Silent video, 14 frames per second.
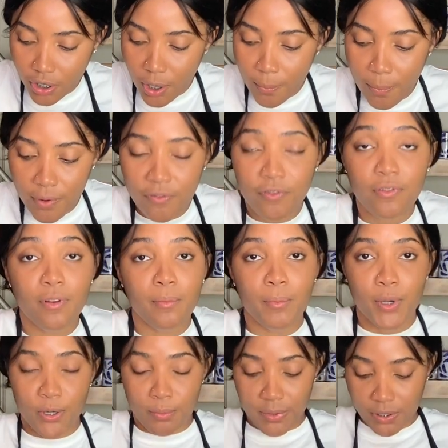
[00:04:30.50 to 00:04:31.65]
cup of
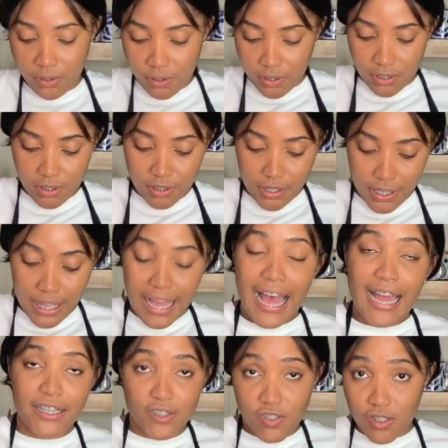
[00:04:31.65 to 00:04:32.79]
buttermilk
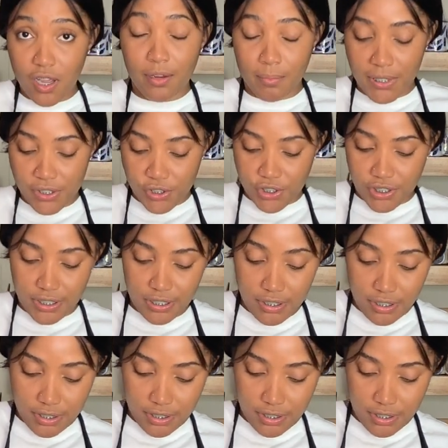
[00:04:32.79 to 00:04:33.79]
and salt mixture.